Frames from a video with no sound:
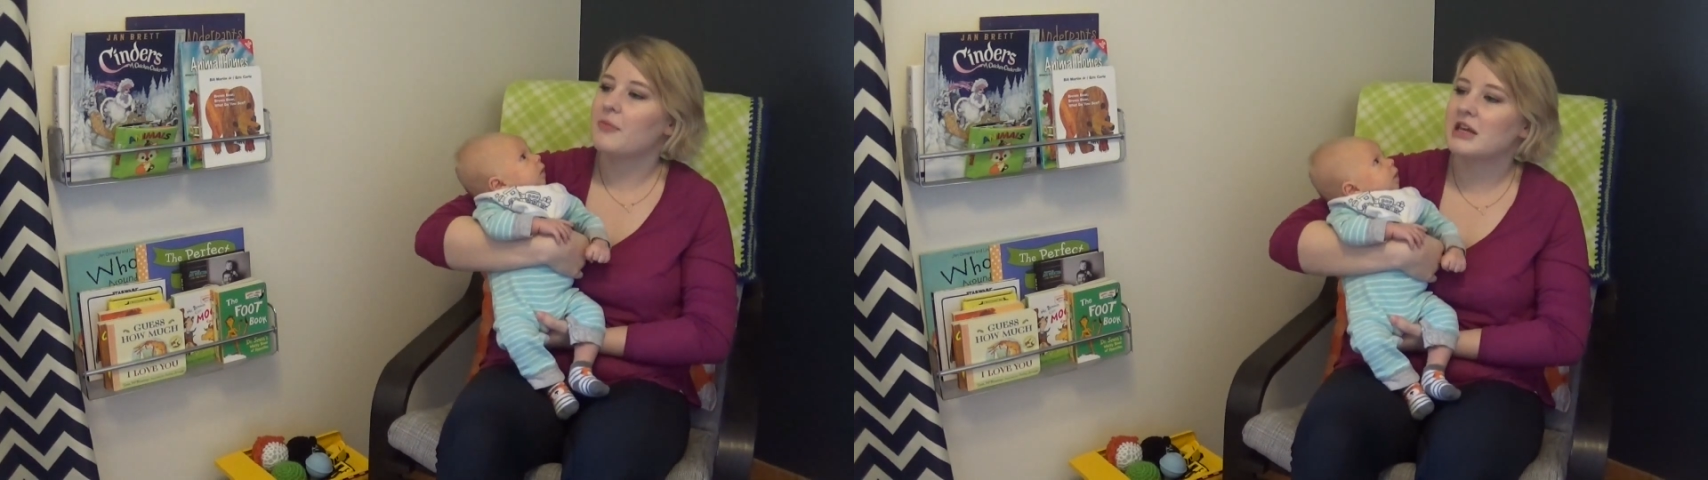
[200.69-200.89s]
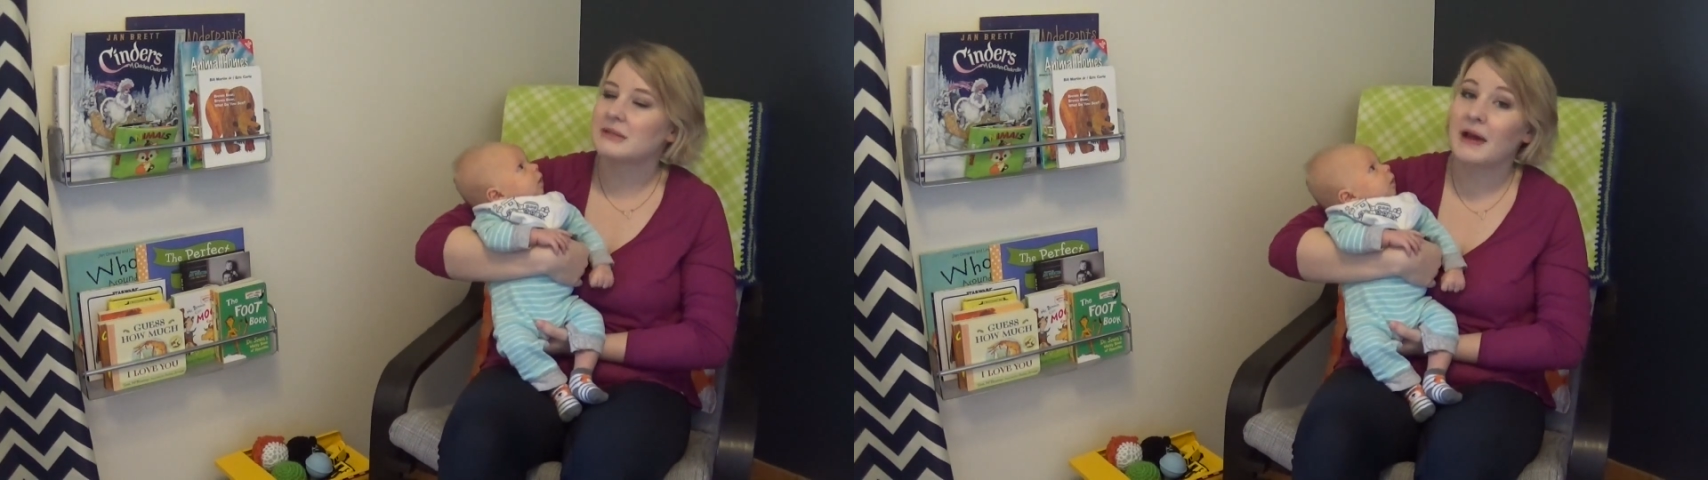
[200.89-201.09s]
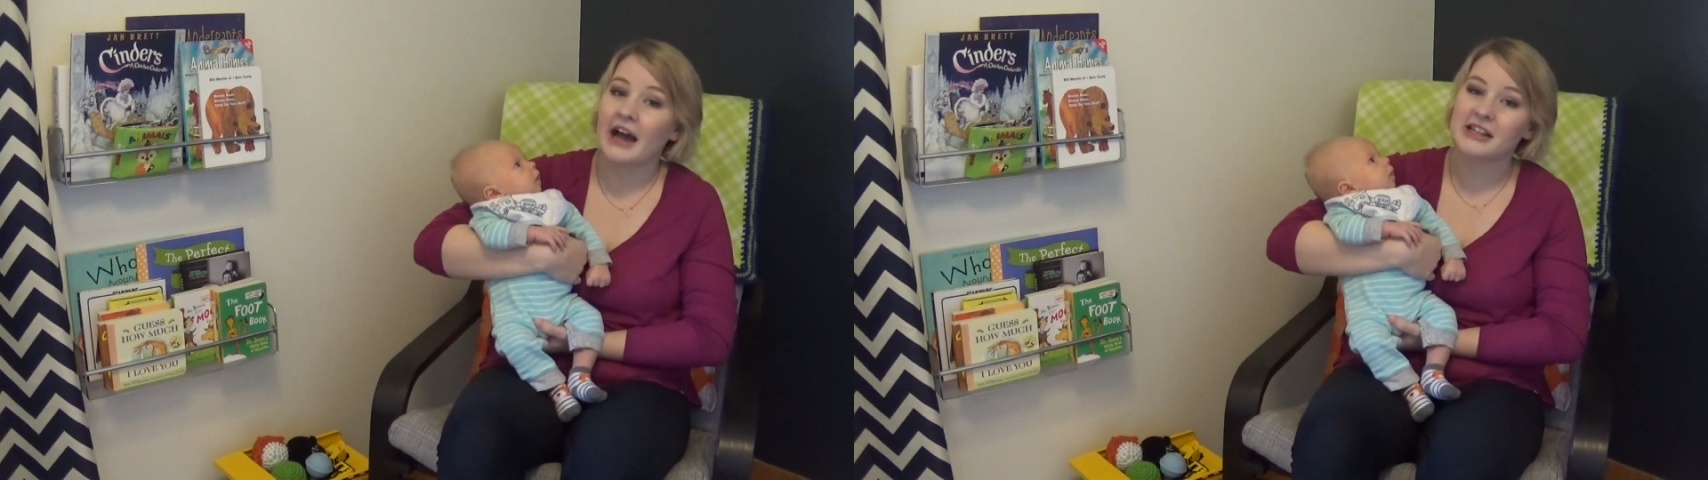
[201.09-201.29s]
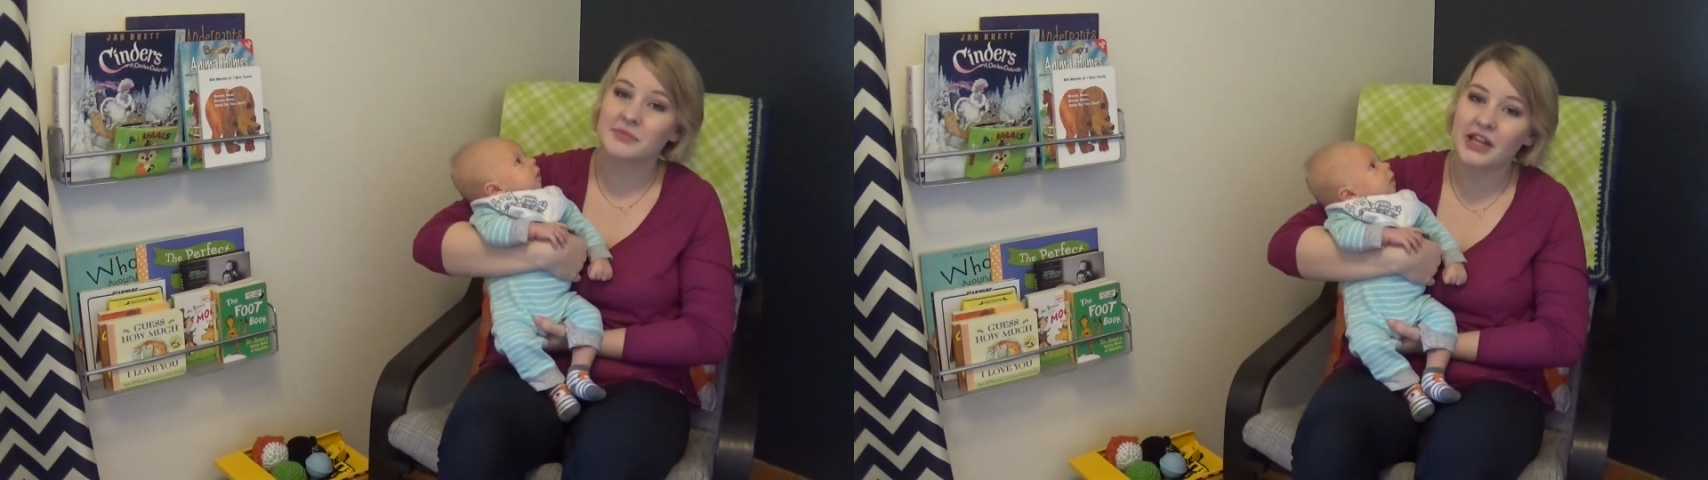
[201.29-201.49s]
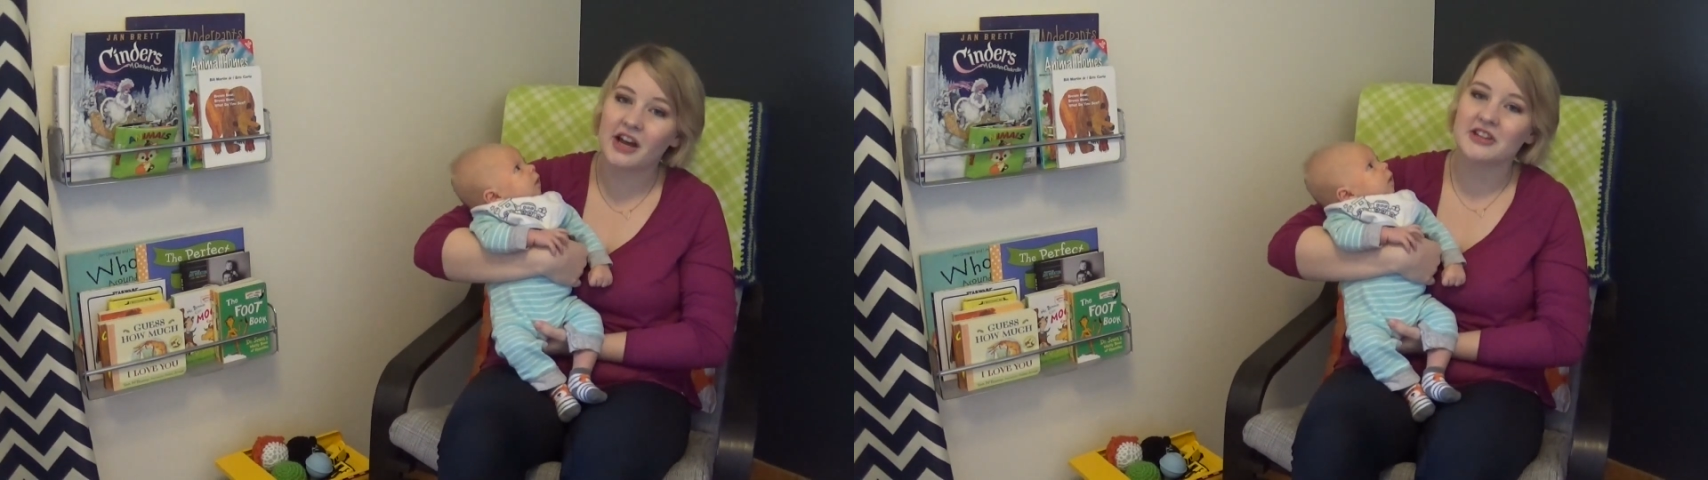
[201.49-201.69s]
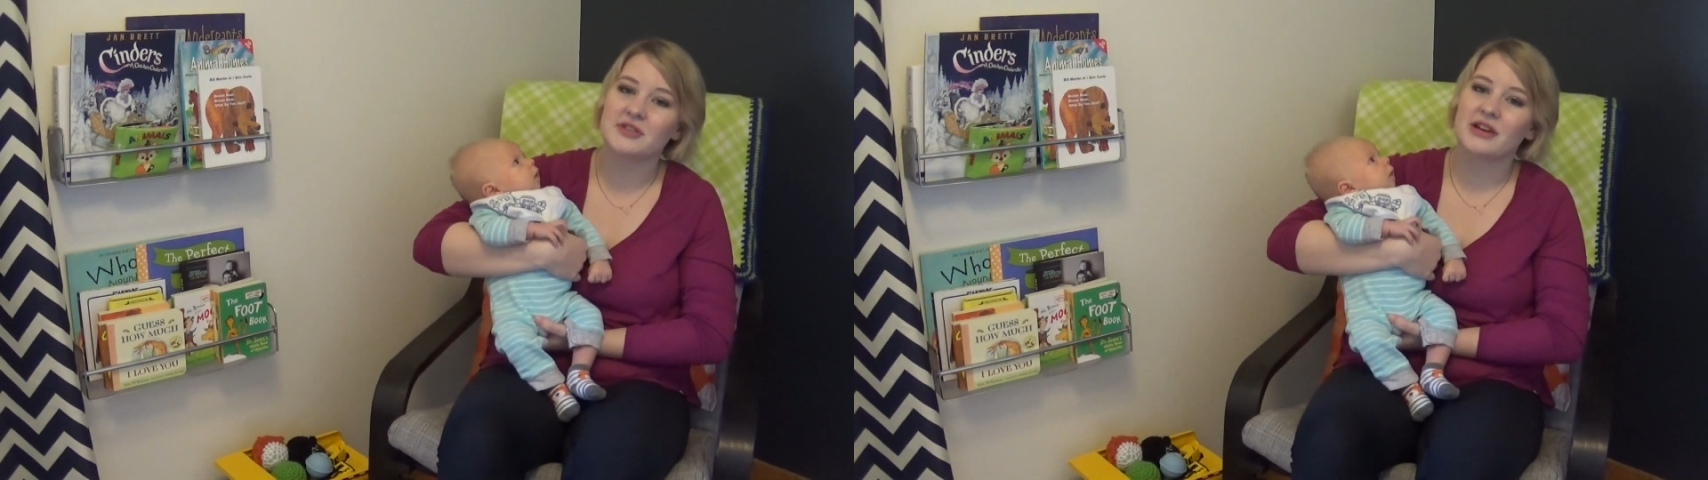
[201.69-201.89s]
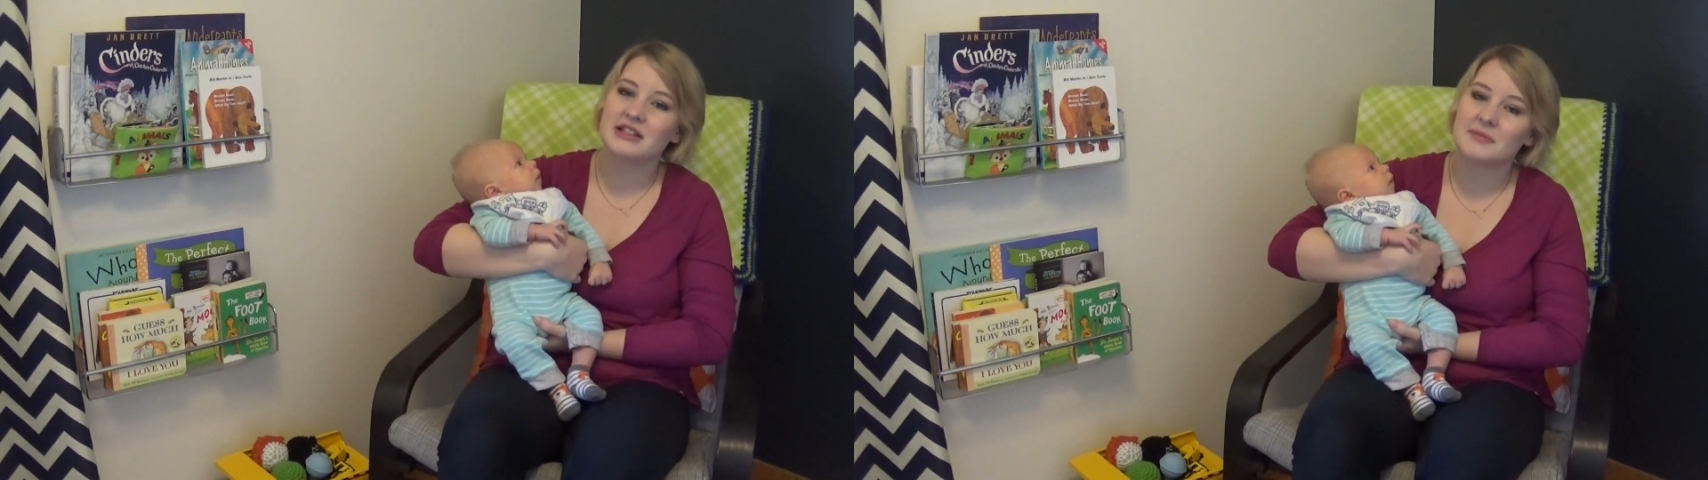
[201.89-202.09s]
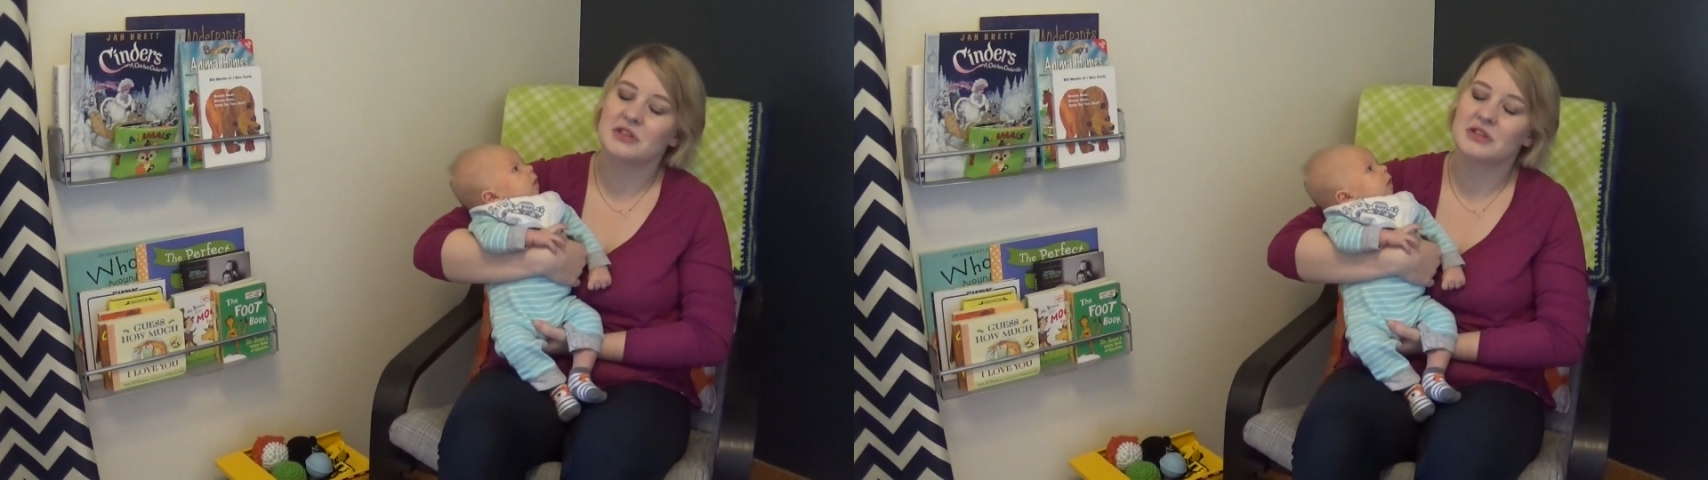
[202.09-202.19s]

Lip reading: His pack and play also has some